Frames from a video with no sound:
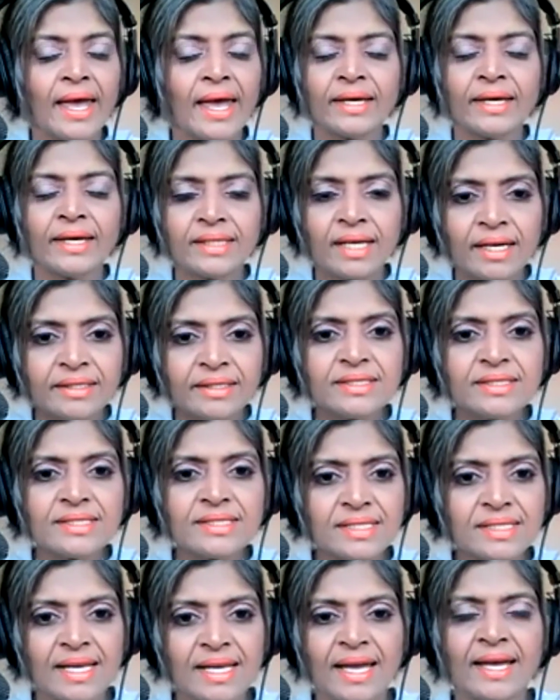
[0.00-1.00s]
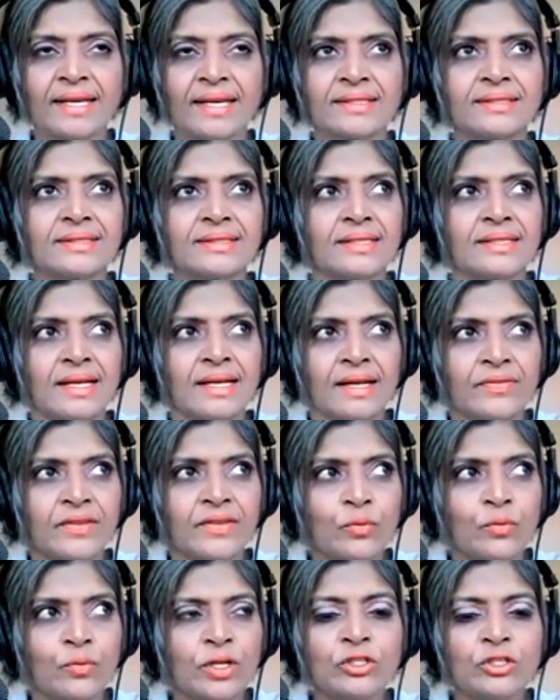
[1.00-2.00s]
And understand
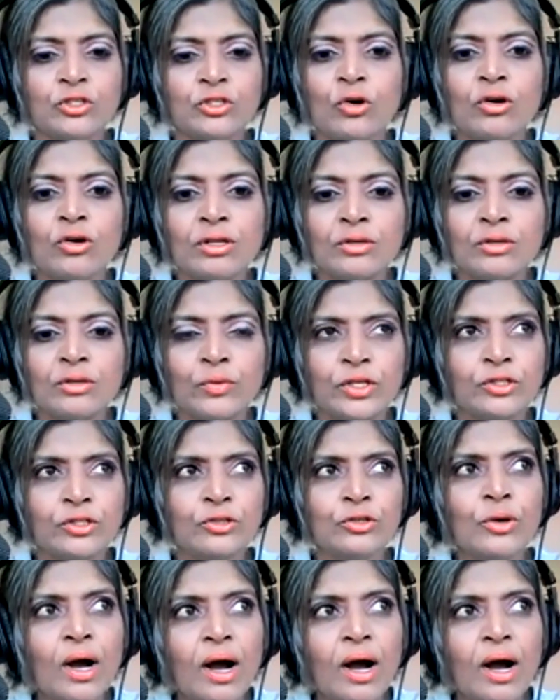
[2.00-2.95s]
that when you